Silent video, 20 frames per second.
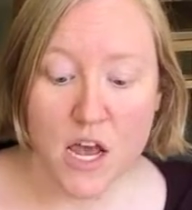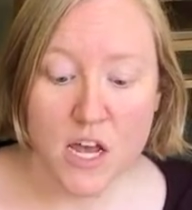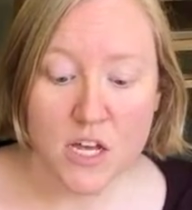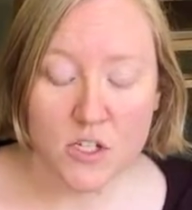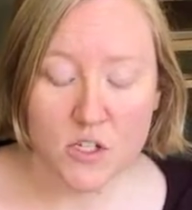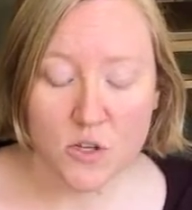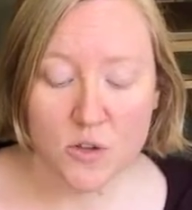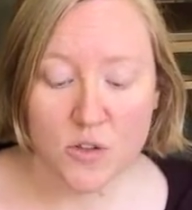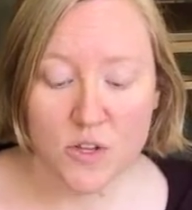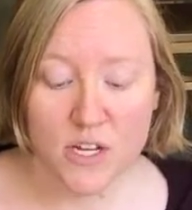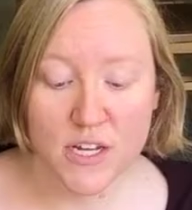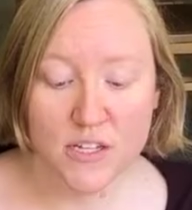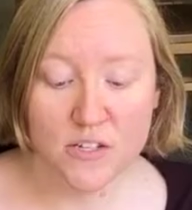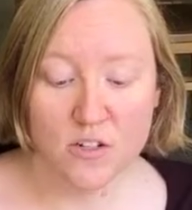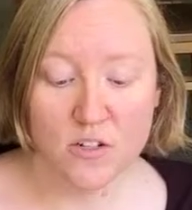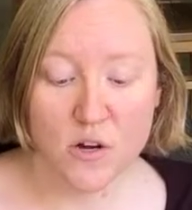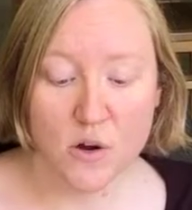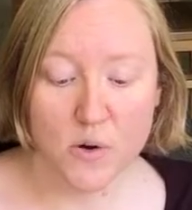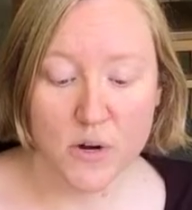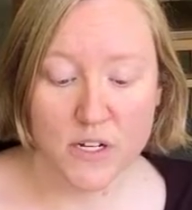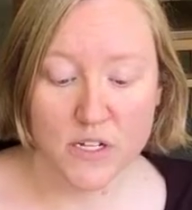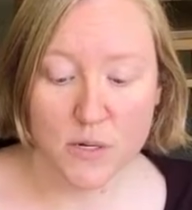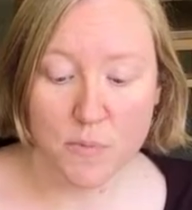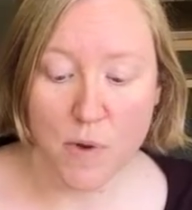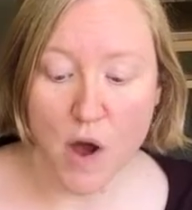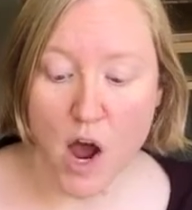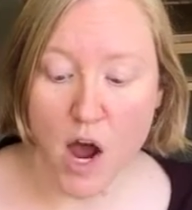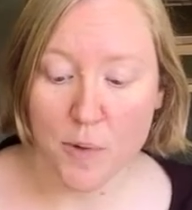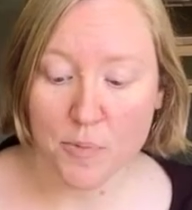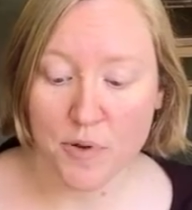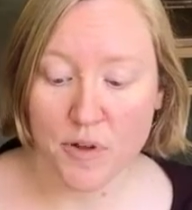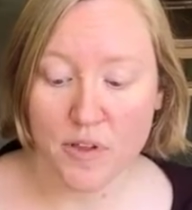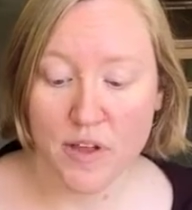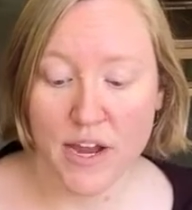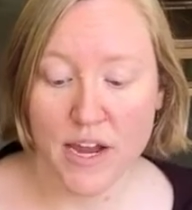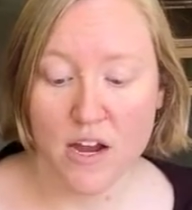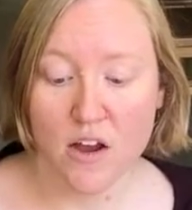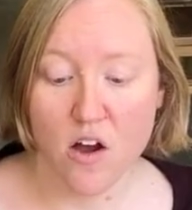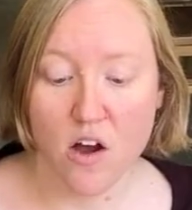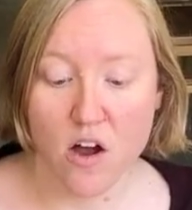So these are going to
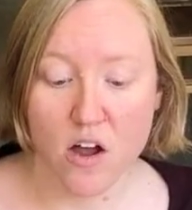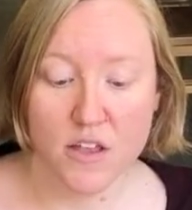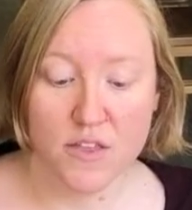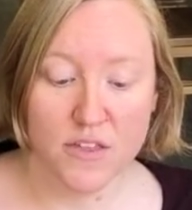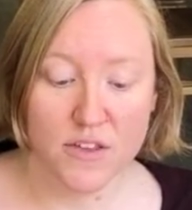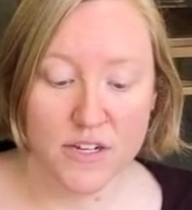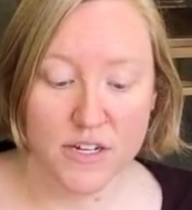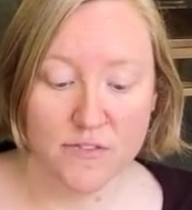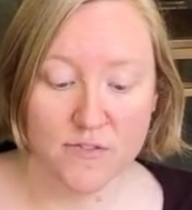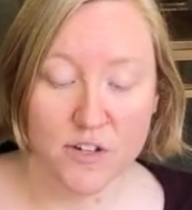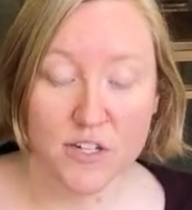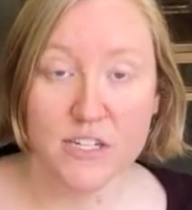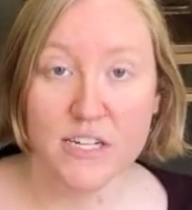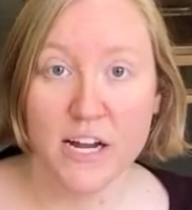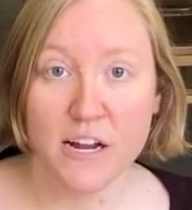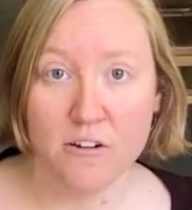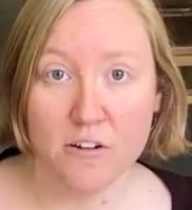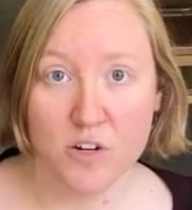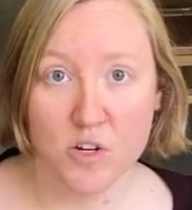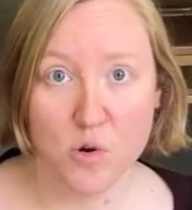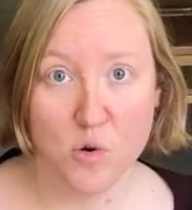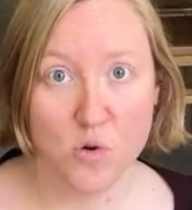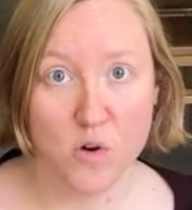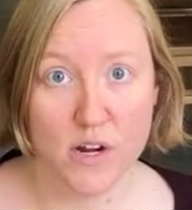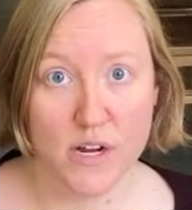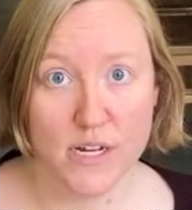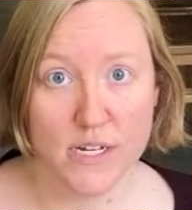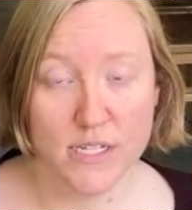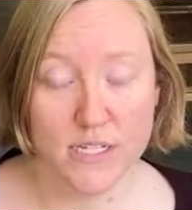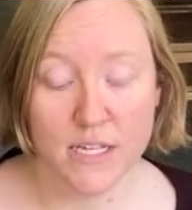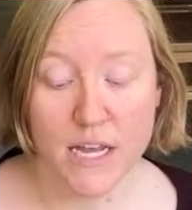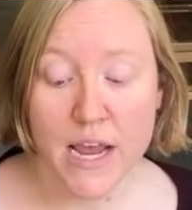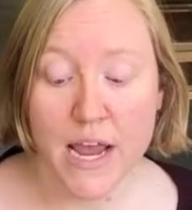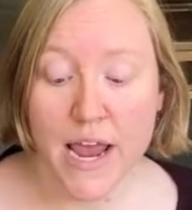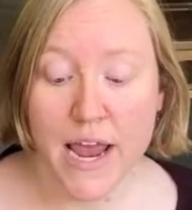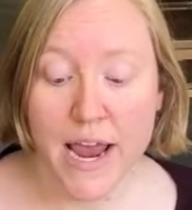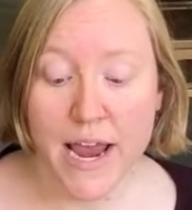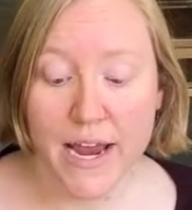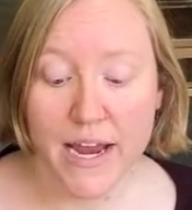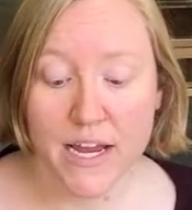populate on the different territories,
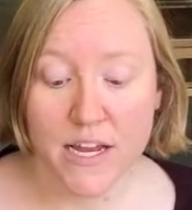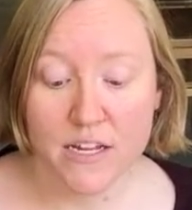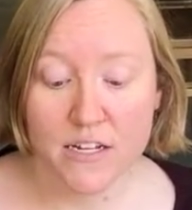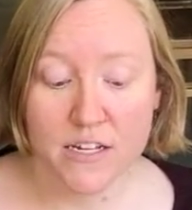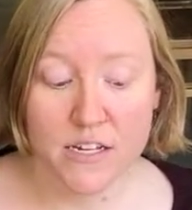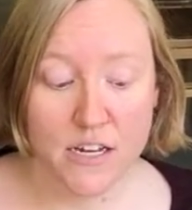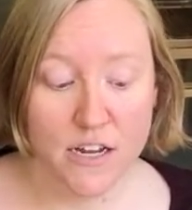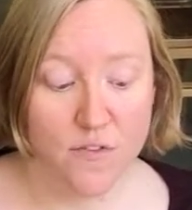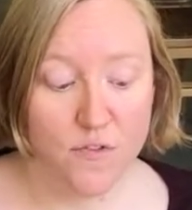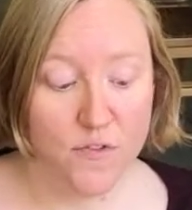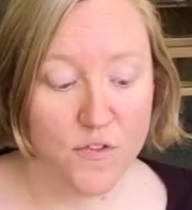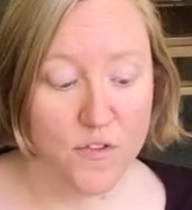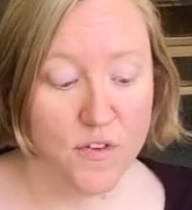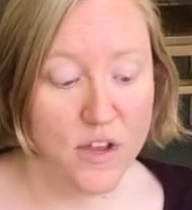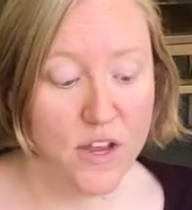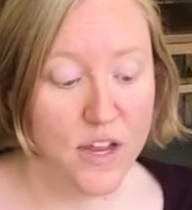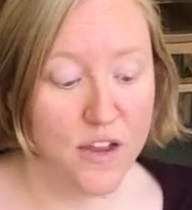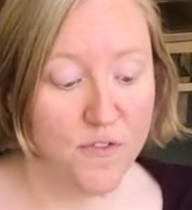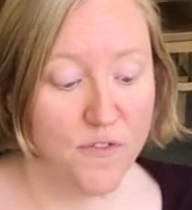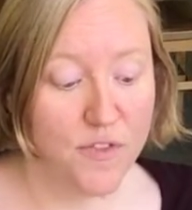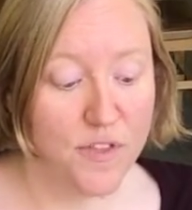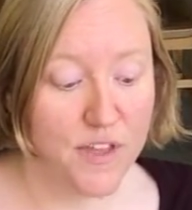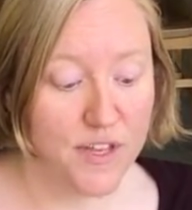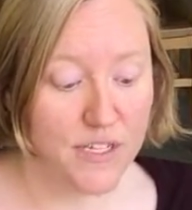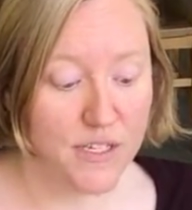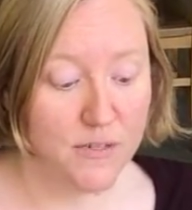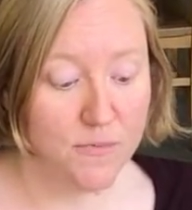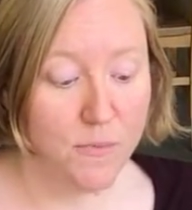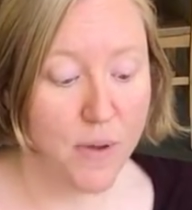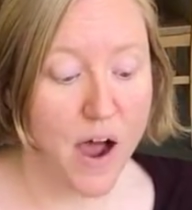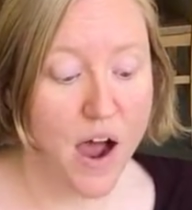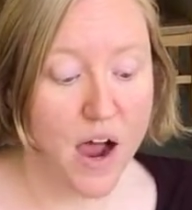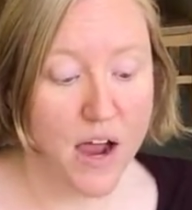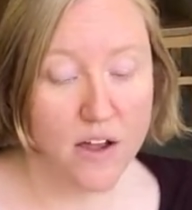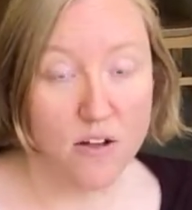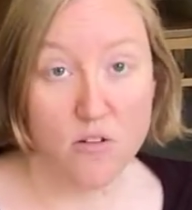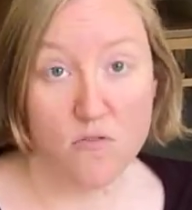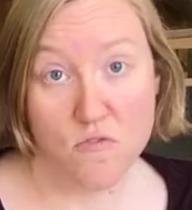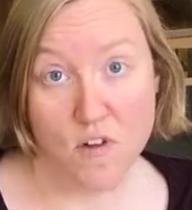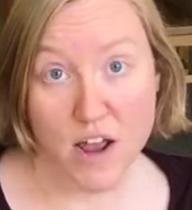and if this
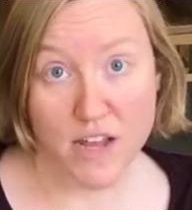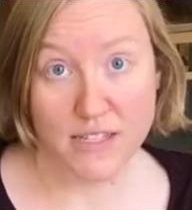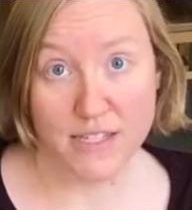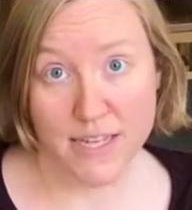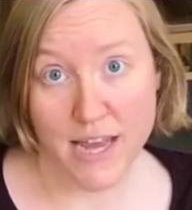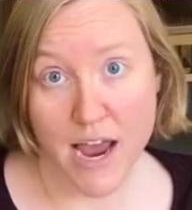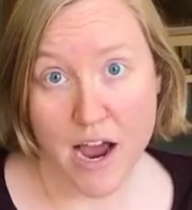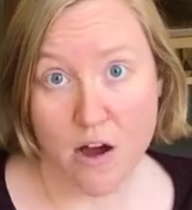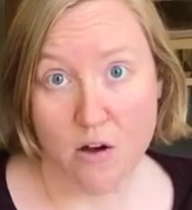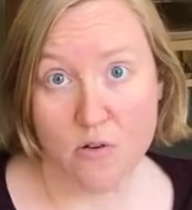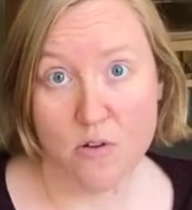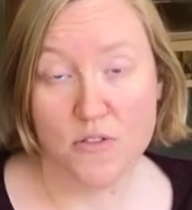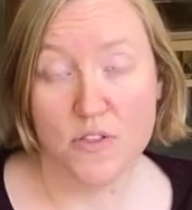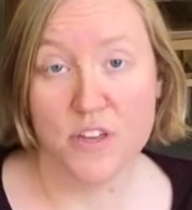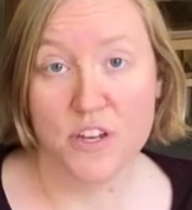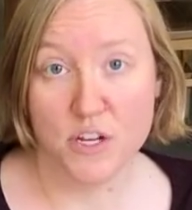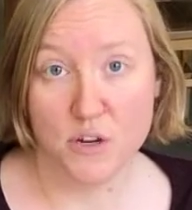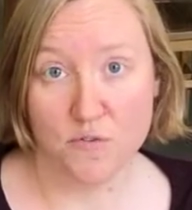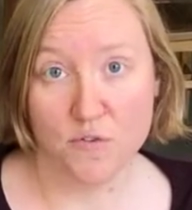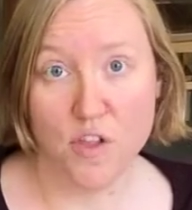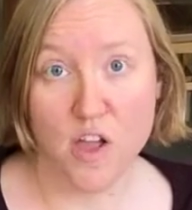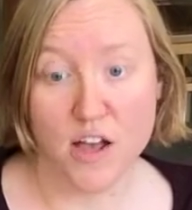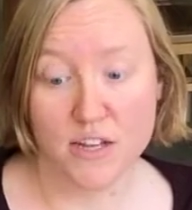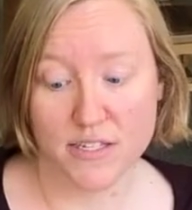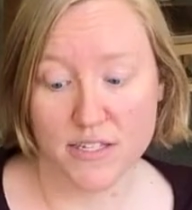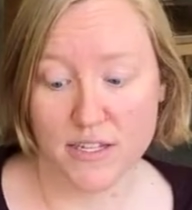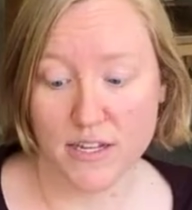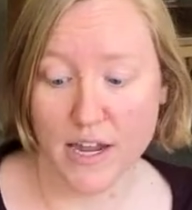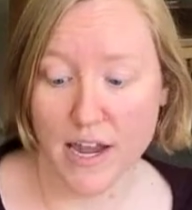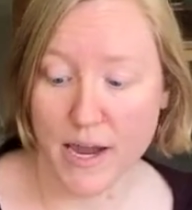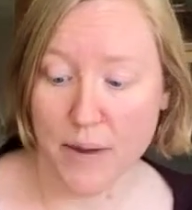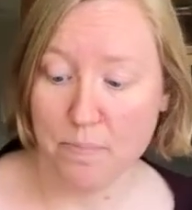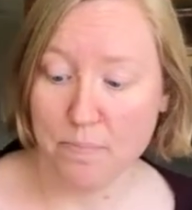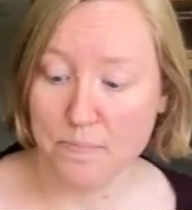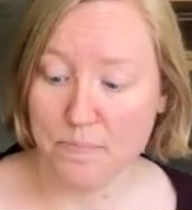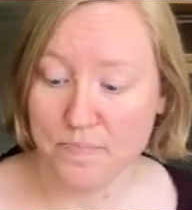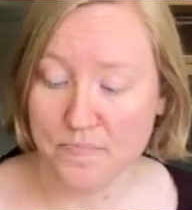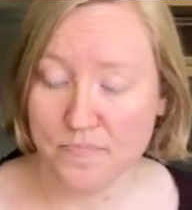pile runs out, then you've lost the game.